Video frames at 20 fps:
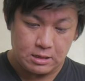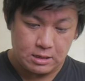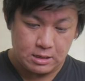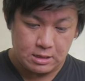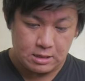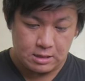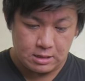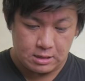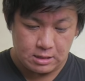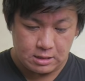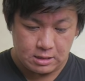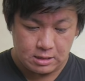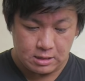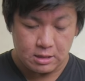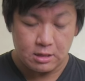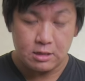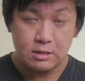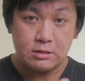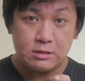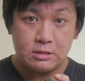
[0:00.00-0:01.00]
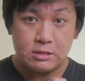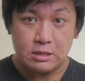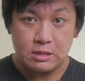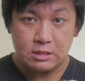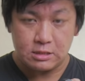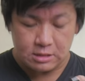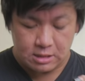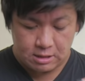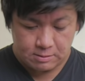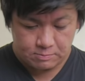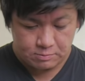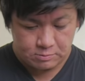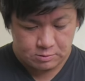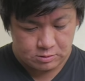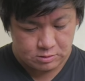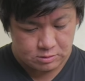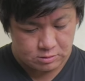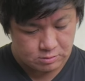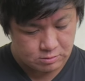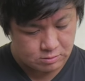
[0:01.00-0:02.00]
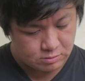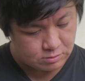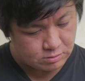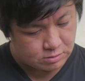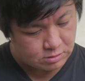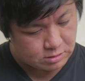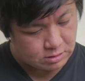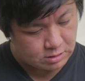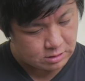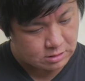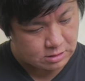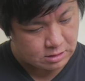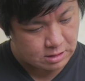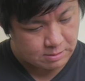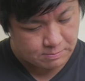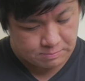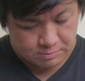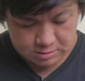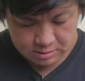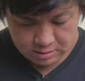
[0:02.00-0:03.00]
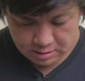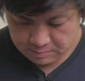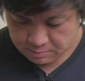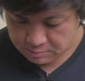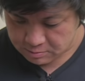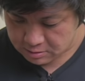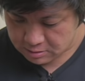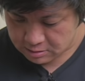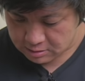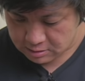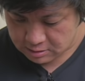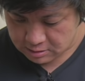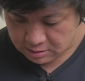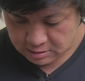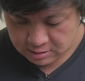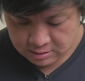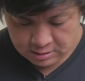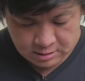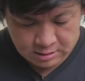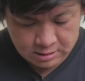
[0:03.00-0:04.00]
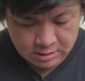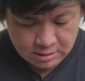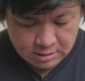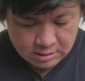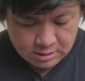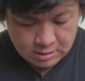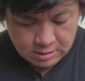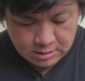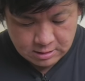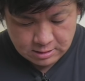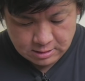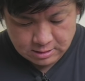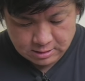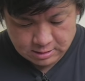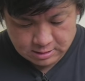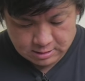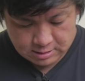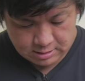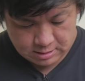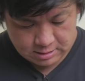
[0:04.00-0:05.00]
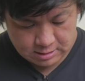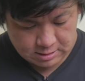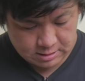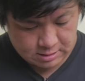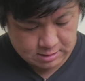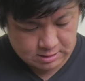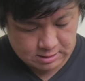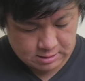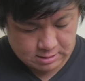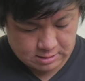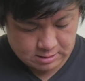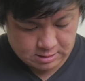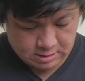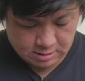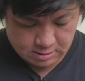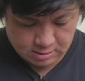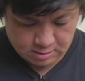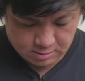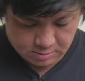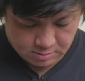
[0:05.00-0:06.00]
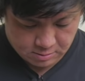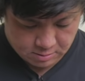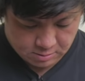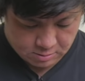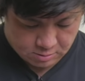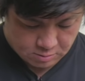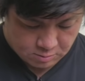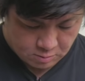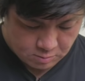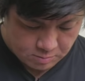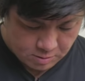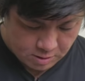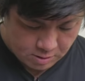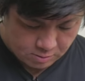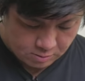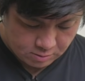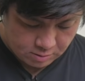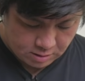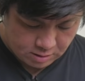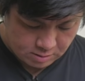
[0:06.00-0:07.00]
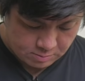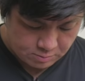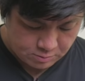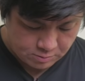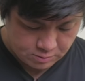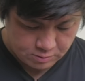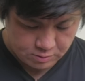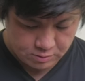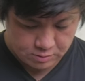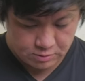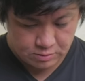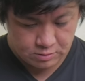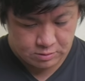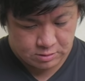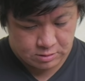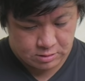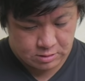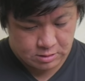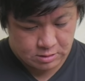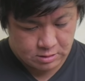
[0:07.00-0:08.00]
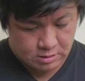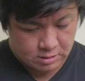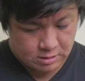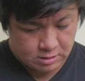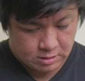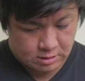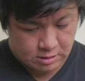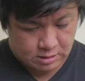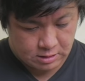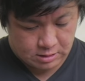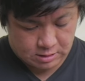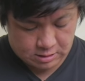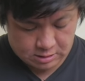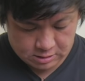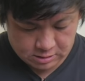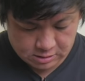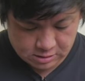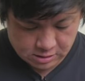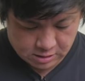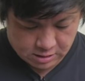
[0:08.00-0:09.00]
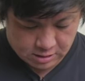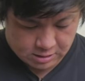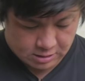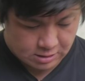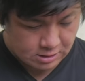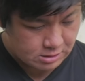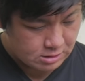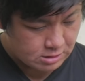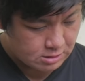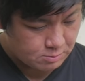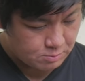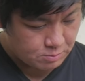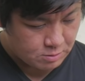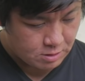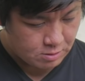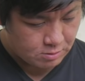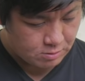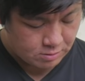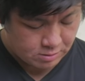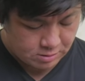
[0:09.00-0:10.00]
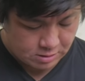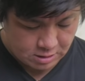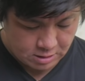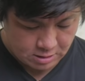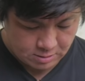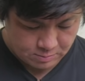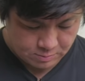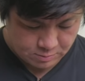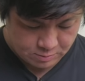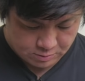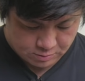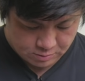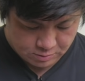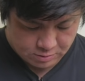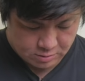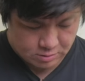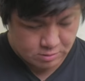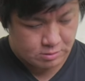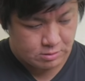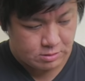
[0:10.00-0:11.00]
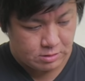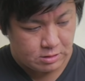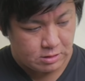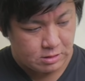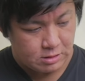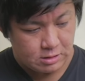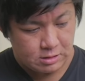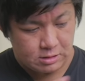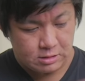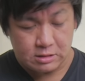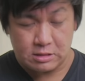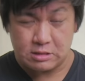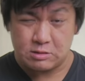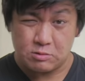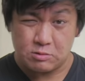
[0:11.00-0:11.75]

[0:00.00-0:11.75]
a D-tap to D-tap adapter, a normal power cable, a Chinese power cable, or this